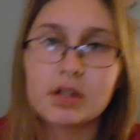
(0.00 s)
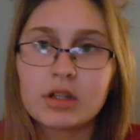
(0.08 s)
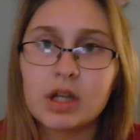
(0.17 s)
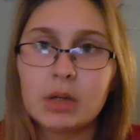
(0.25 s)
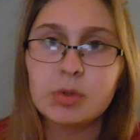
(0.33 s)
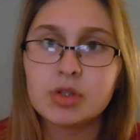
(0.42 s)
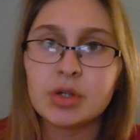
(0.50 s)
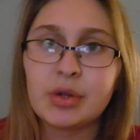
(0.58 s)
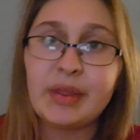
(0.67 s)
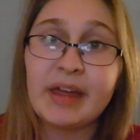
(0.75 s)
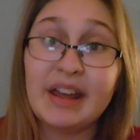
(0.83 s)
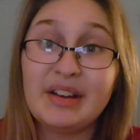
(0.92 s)
Okay, we'll show you
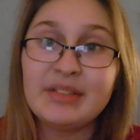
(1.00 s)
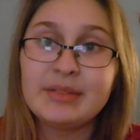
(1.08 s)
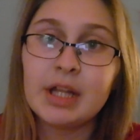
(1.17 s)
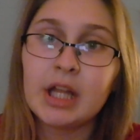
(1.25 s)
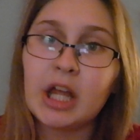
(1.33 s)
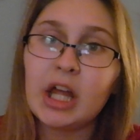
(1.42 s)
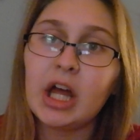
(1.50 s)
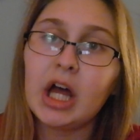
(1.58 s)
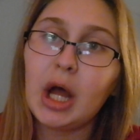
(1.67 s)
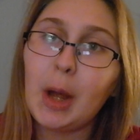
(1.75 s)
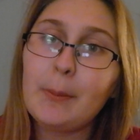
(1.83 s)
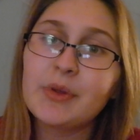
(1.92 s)

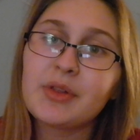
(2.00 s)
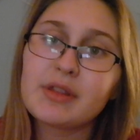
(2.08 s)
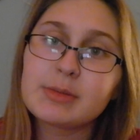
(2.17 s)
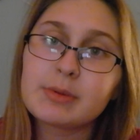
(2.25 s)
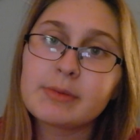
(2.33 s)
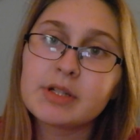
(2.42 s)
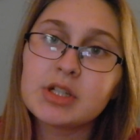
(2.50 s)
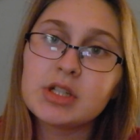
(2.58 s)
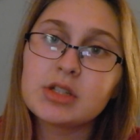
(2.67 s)
that. Um, so that's pretty much it.